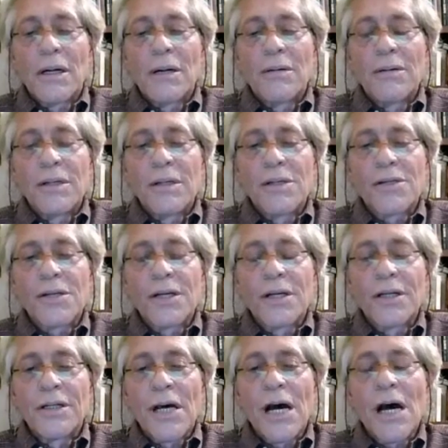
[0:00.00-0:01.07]
It's
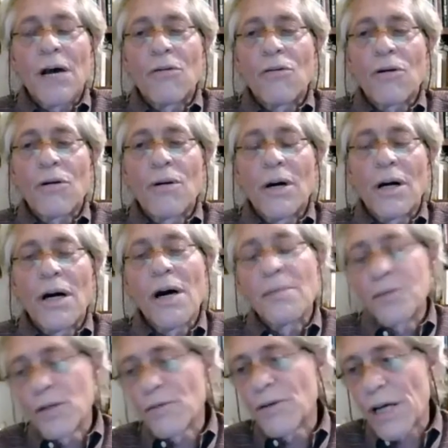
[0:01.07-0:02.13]
an hour,
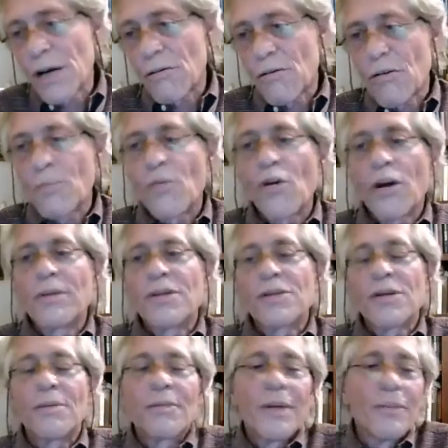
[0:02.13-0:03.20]
up to an hour appointment.
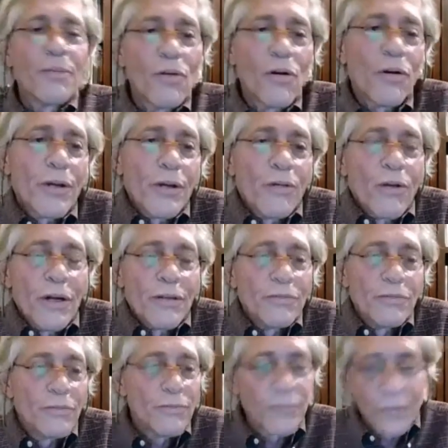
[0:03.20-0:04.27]
Some people only want
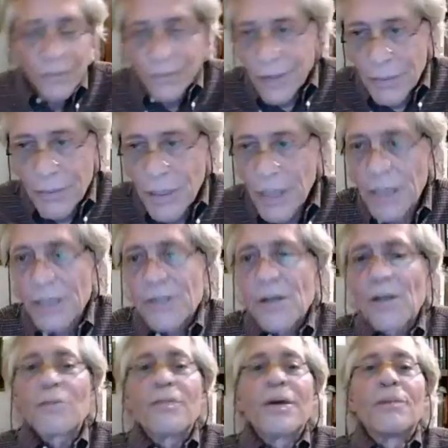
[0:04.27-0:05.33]
15 minutes.
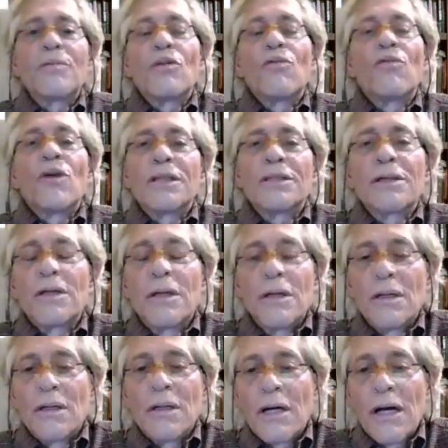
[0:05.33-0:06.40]
Other people want
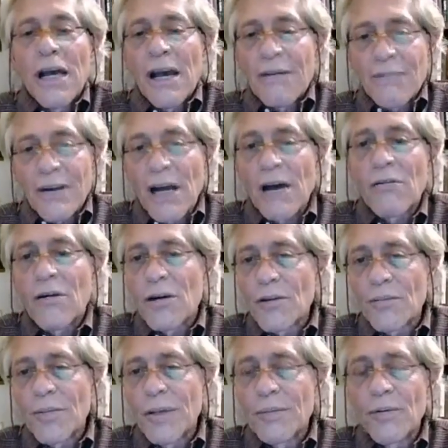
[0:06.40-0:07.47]
a half an hour.
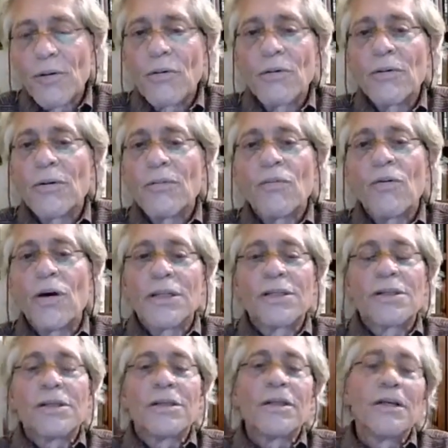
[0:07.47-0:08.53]
Other people
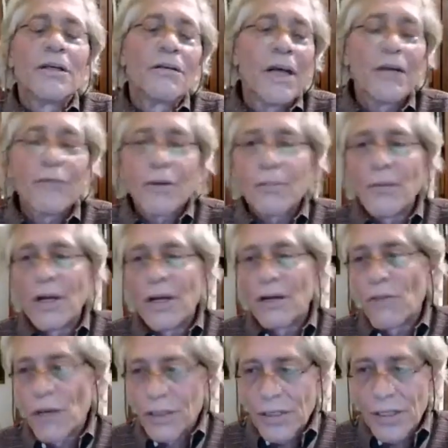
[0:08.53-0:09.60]
want,
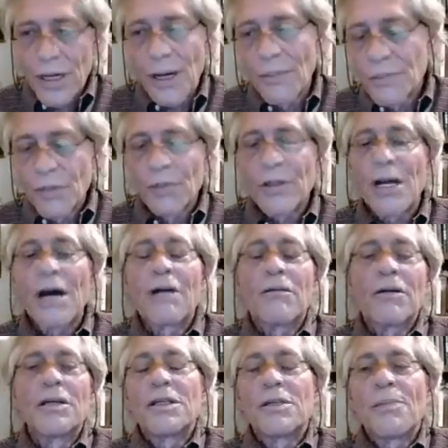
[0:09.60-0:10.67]
everyone's up to an
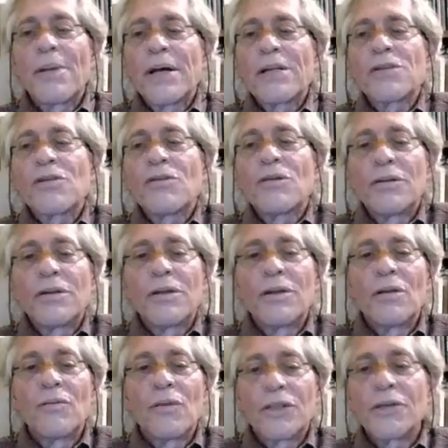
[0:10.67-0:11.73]
hour. It depends on,
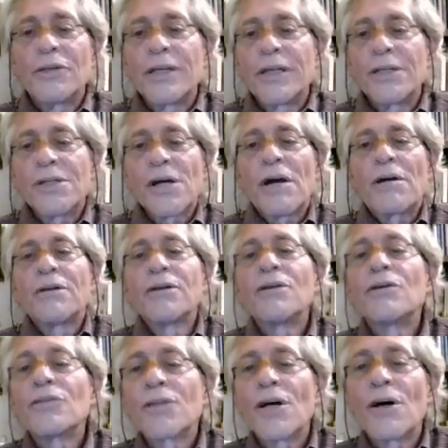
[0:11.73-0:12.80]
what your needs are, and
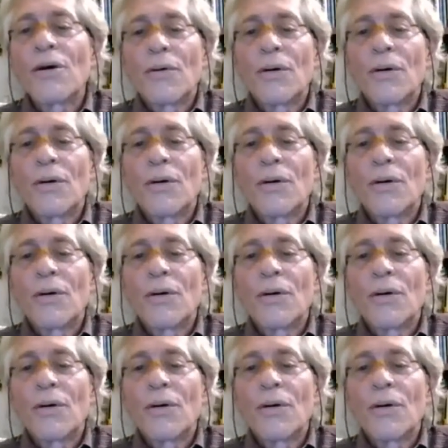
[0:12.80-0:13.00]
you'll know.